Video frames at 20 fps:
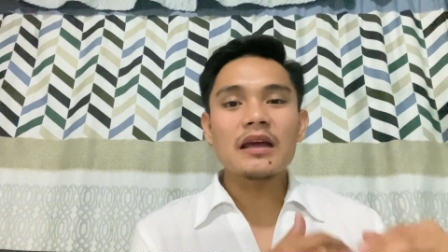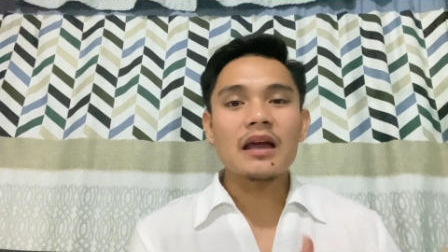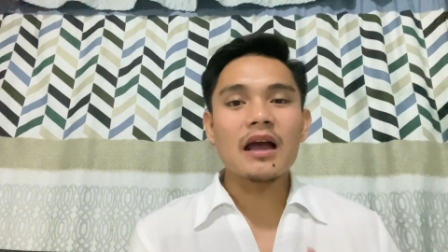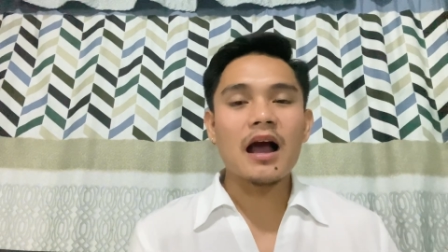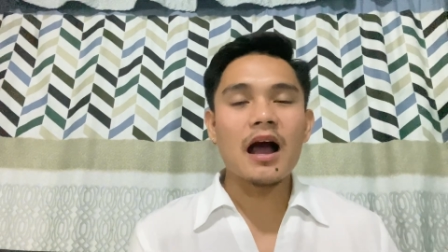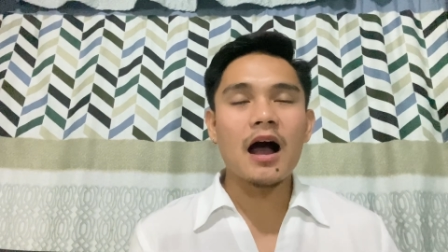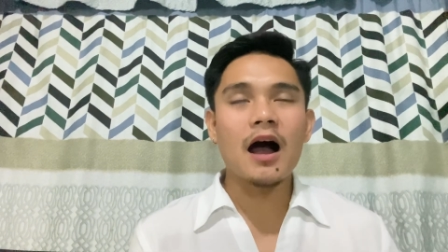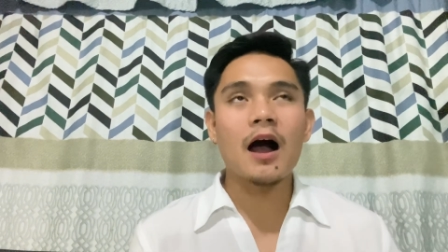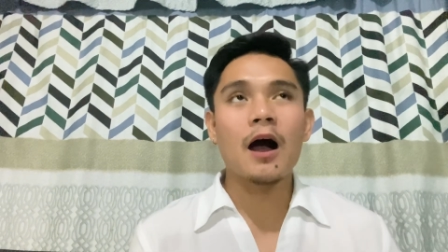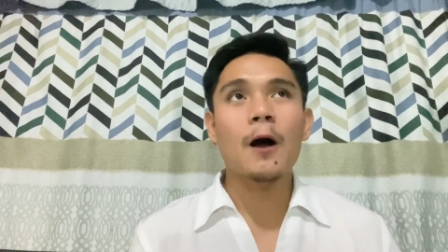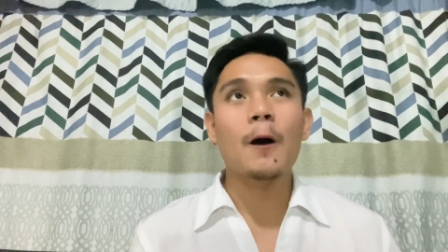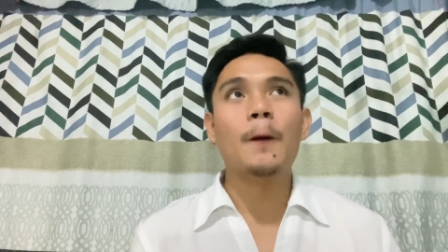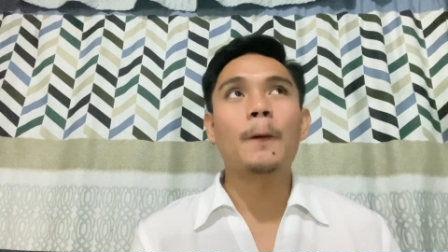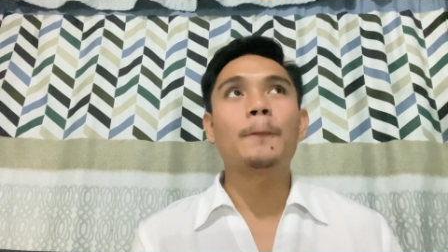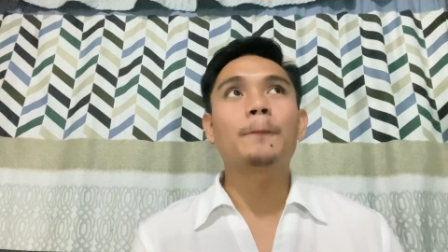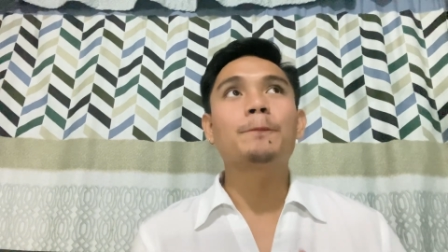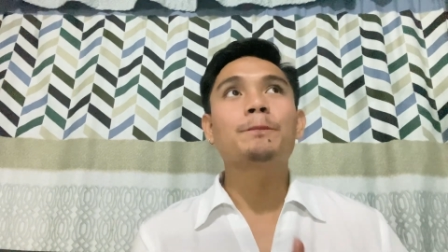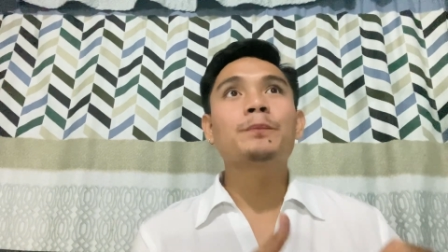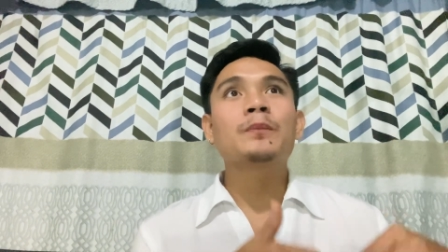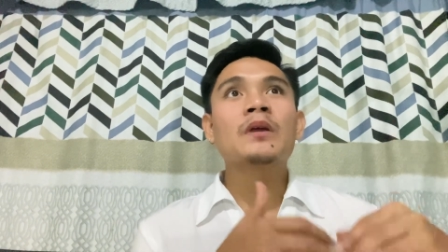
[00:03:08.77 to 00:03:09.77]

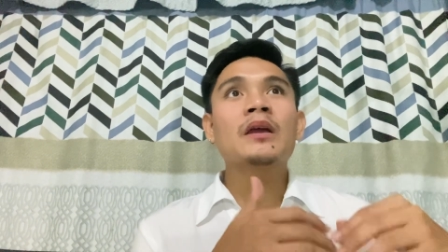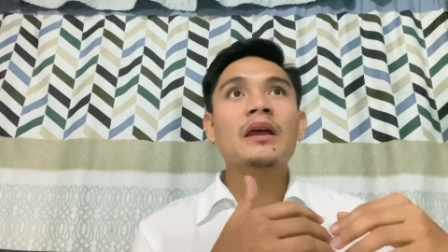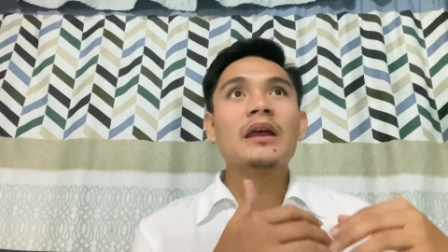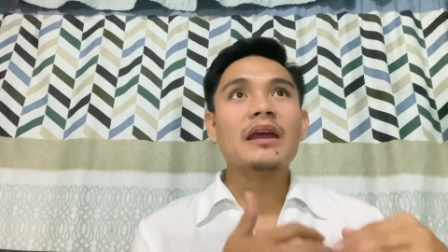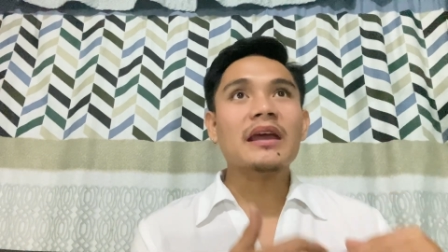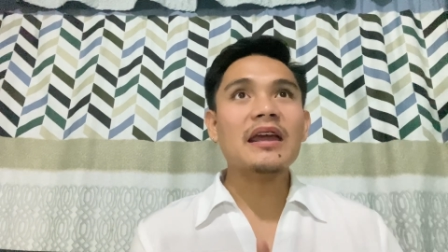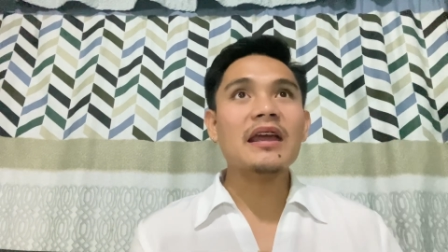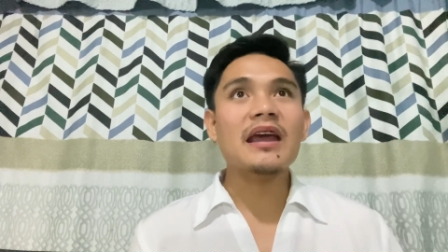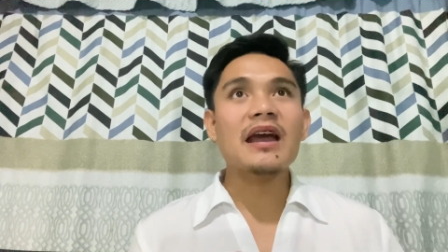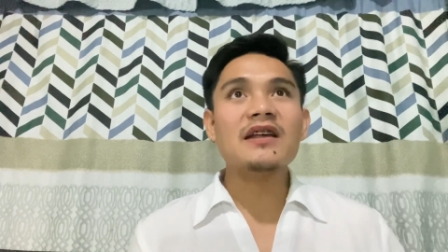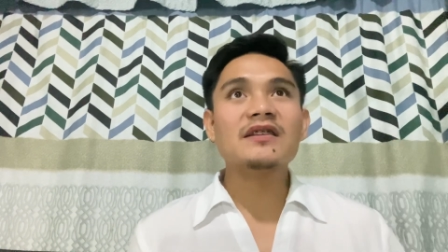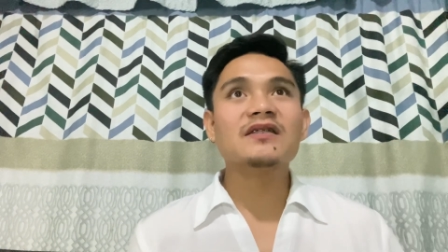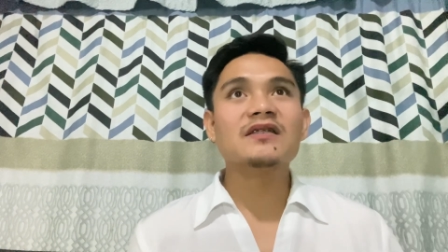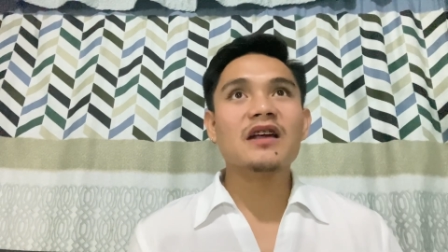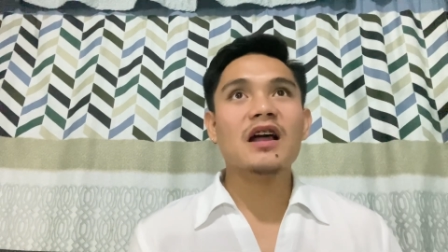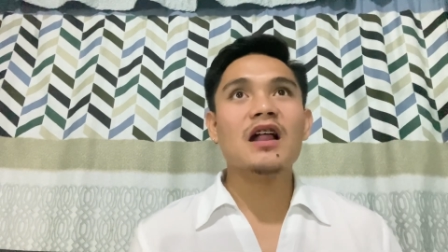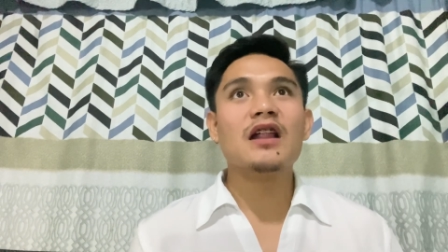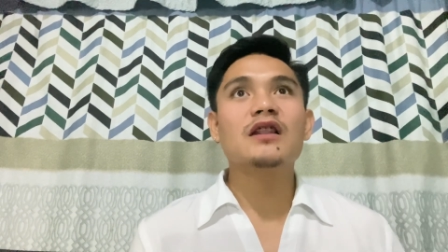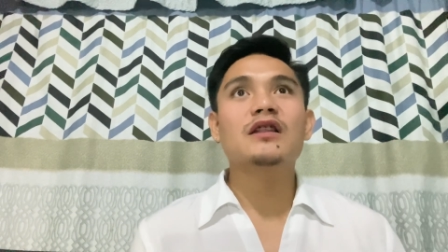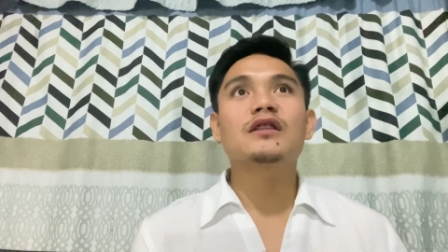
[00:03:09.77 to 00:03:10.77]

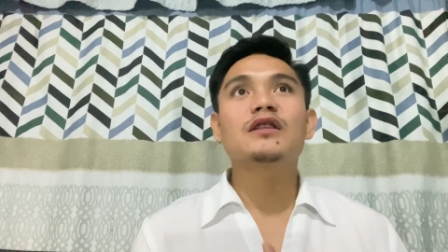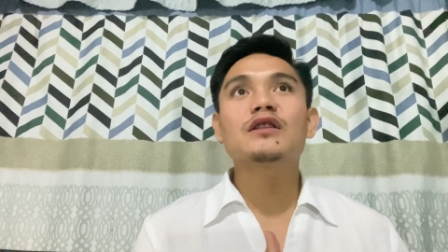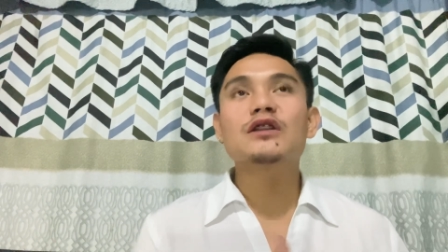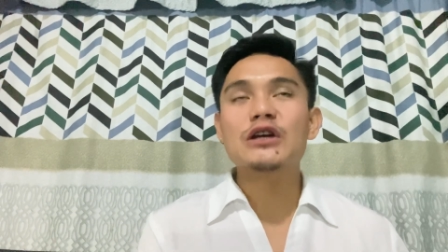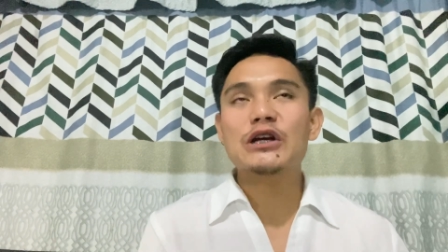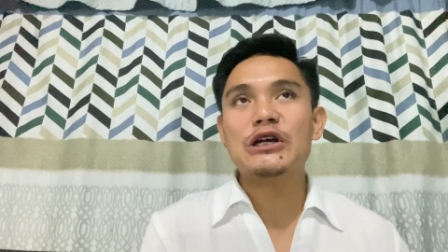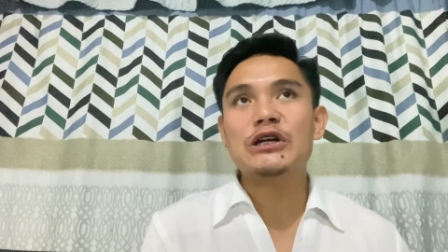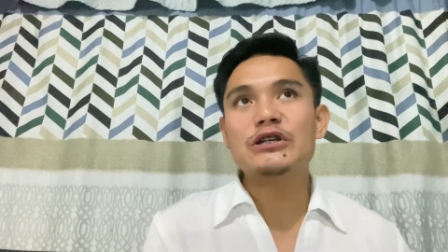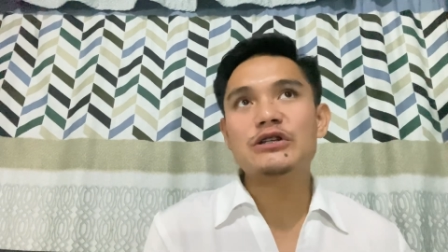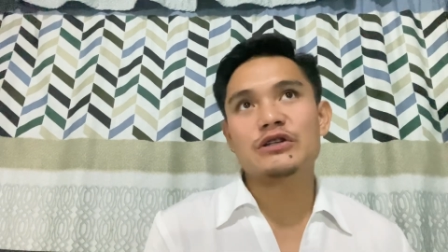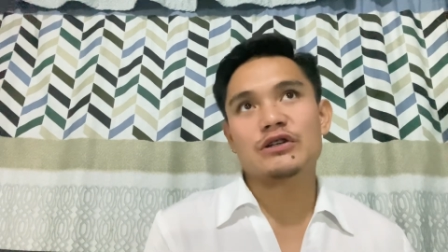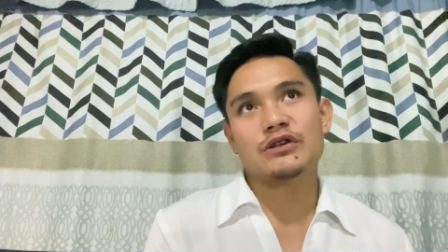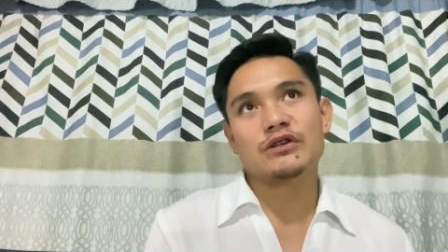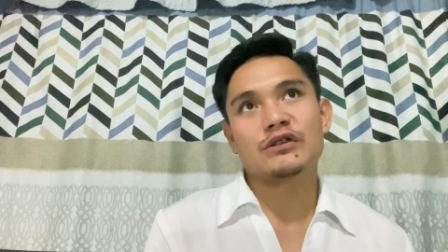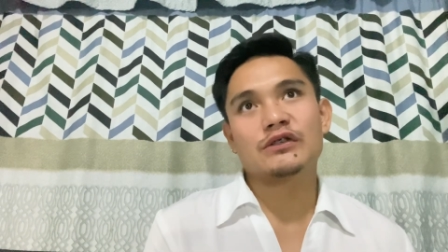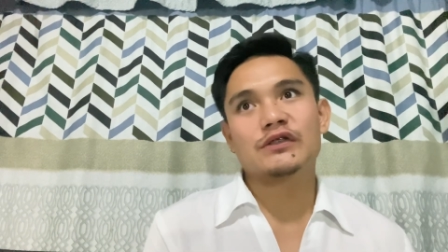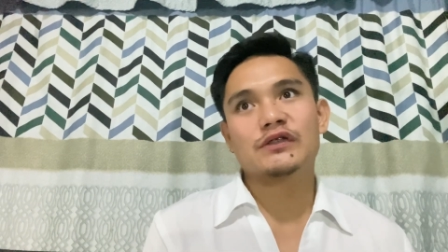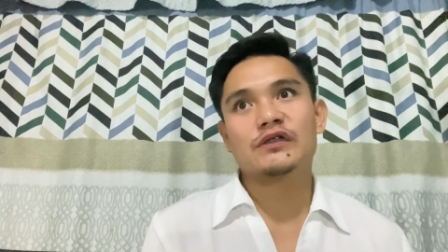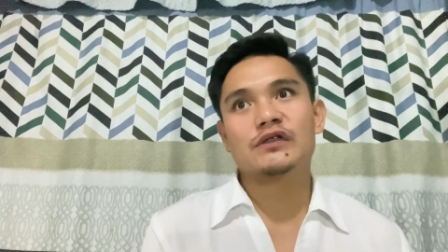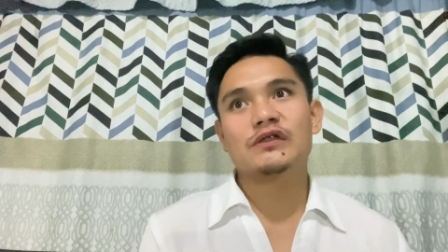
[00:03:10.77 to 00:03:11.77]
ESL
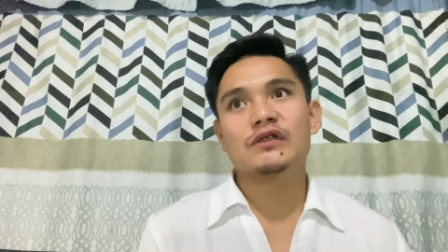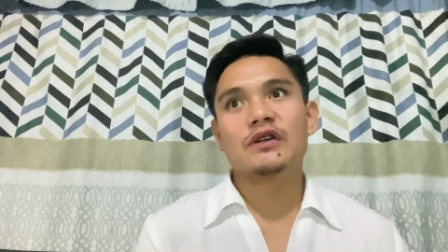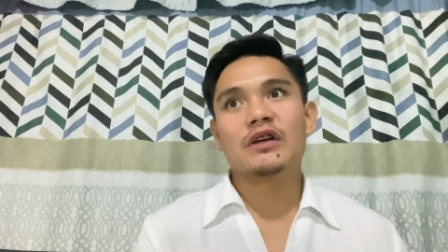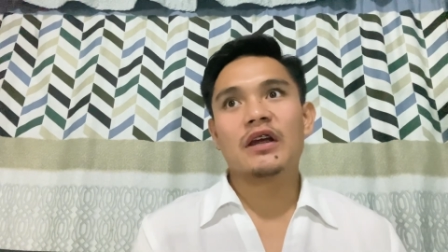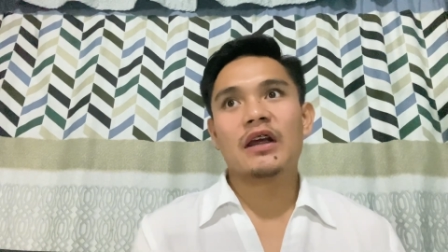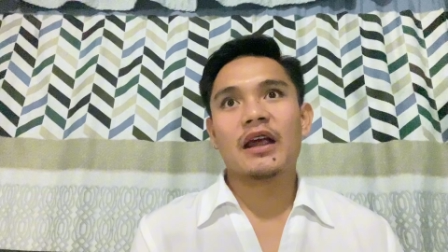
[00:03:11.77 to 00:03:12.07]
learners